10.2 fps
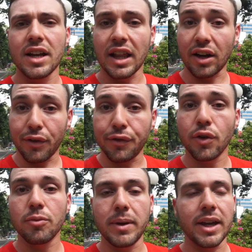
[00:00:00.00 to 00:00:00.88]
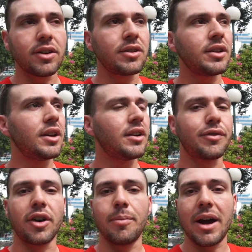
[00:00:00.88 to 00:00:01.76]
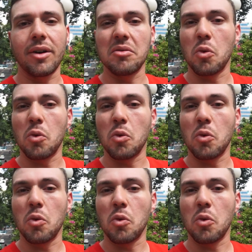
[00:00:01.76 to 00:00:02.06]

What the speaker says: like a full meal for about